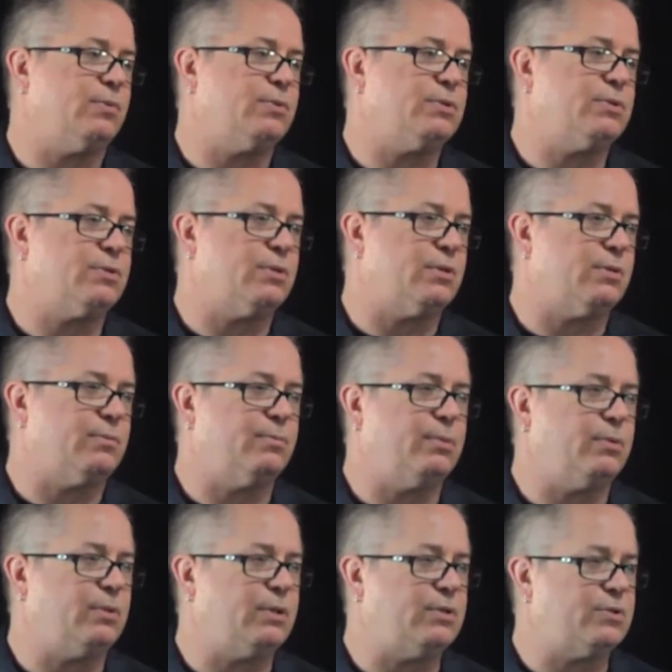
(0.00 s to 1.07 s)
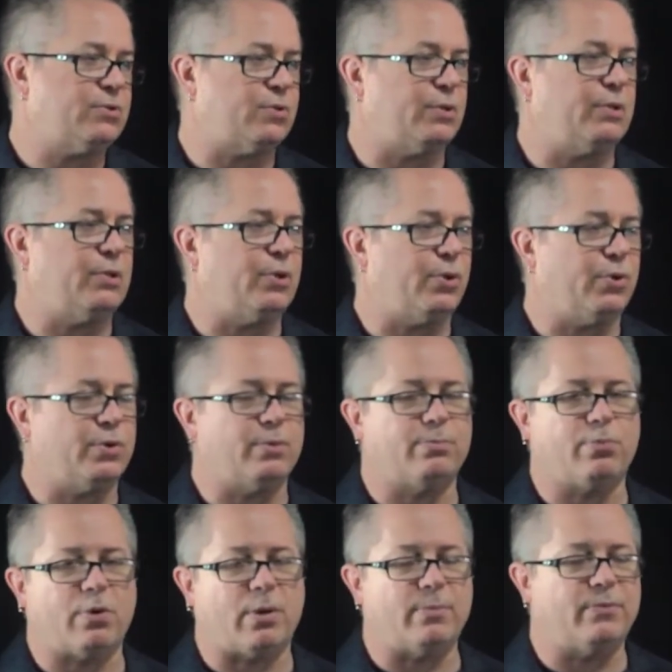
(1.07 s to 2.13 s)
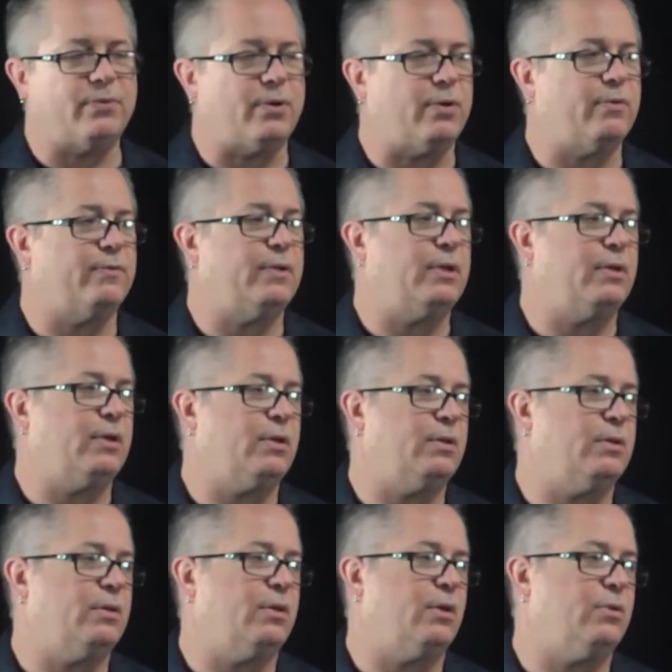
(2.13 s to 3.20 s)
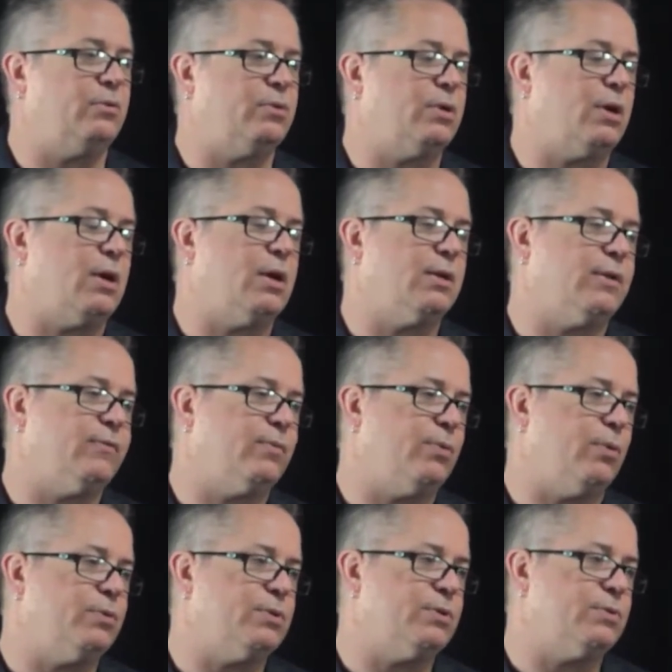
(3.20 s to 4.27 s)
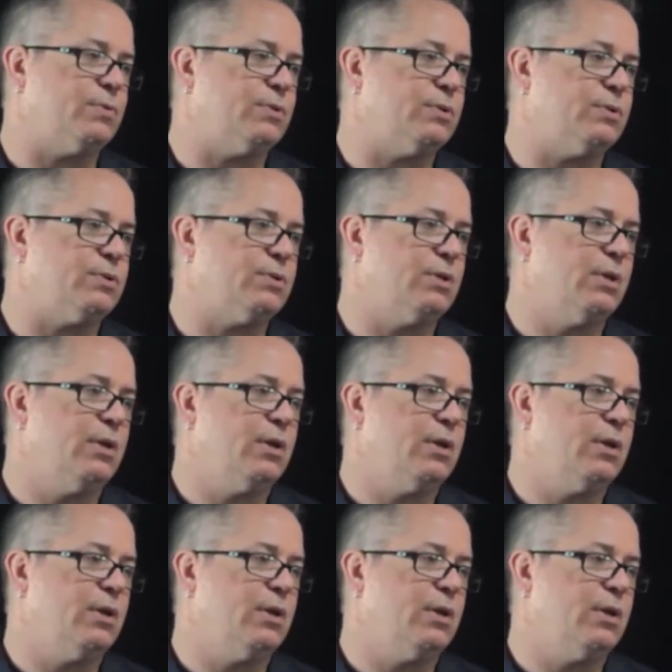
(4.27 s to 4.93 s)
which is the ability to sort of learn and problem solve, and other cognitive approaches, which is